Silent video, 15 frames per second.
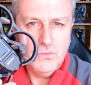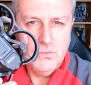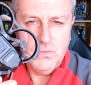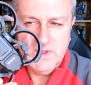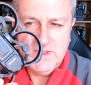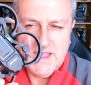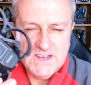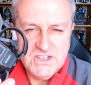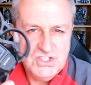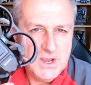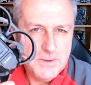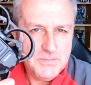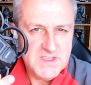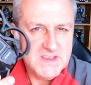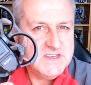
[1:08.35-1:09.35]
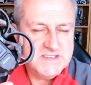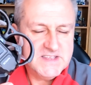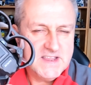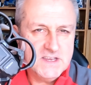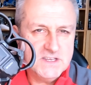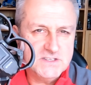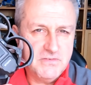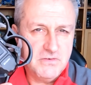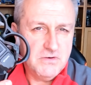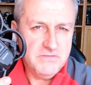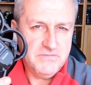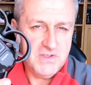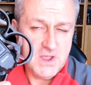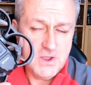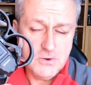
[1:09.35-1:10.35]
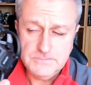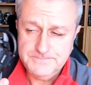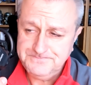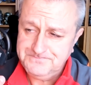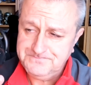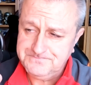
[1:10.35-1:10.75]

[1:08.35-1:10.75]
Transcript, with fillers: we get shipped these things for review.